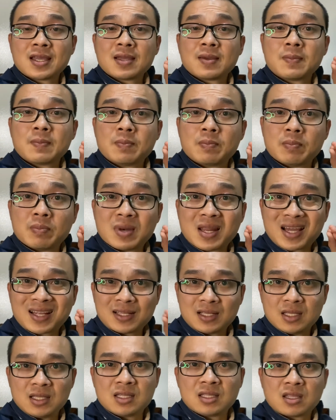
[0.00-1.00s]
Blood
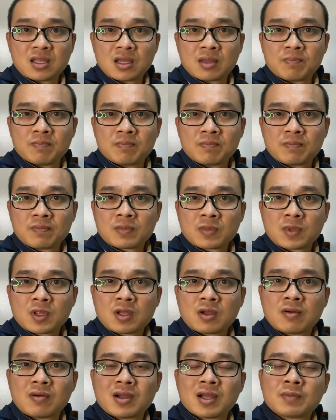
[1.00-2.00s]
lead then,
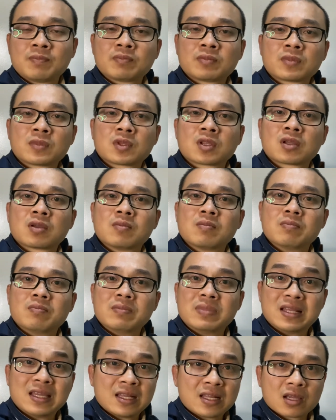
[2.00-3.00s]
right?
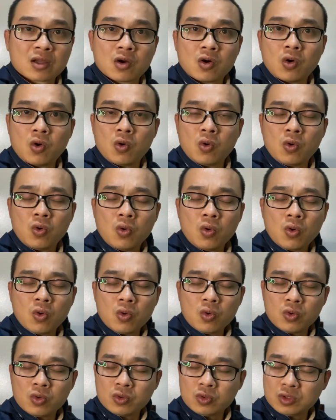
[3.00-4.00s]
Bleeding
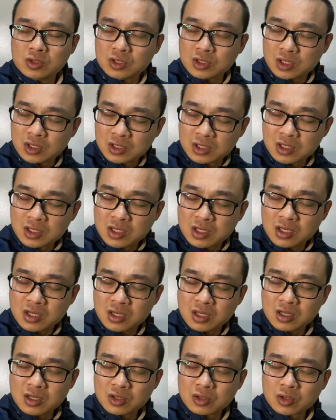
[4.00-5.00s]
all the
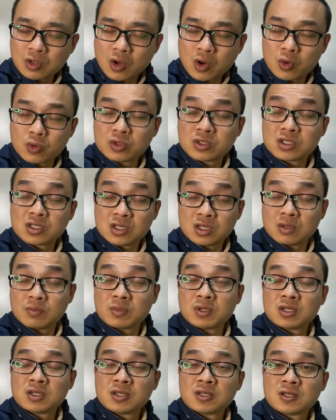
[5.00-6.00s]
toes tip,
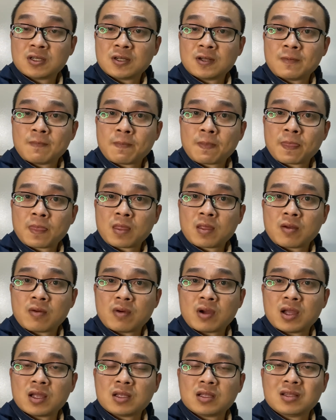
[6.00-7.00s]

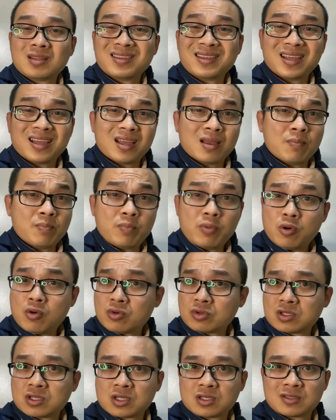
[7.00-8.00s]
right?
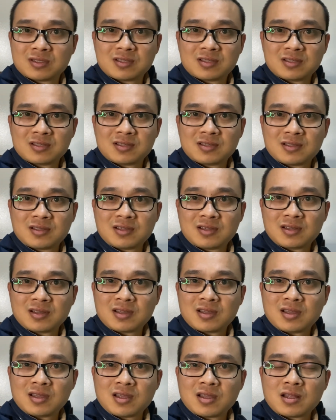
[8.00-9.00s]
Important.
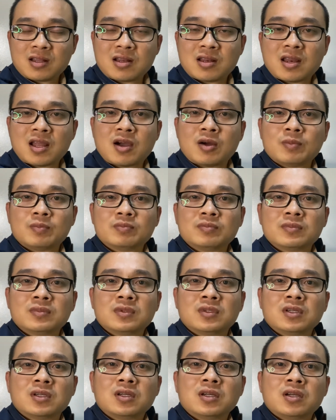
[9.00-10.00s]
Now,
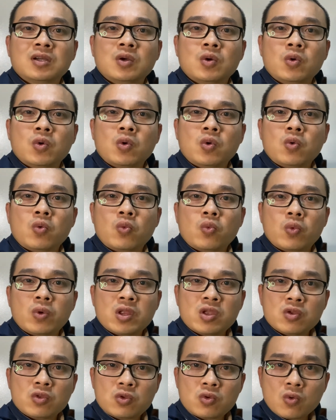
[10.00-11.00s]
when you
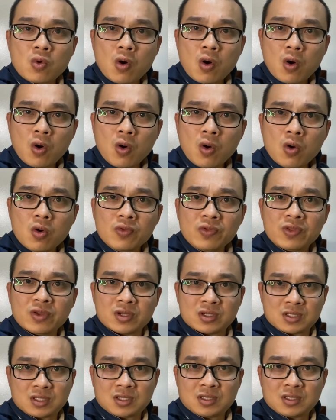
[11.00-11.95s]
do all this,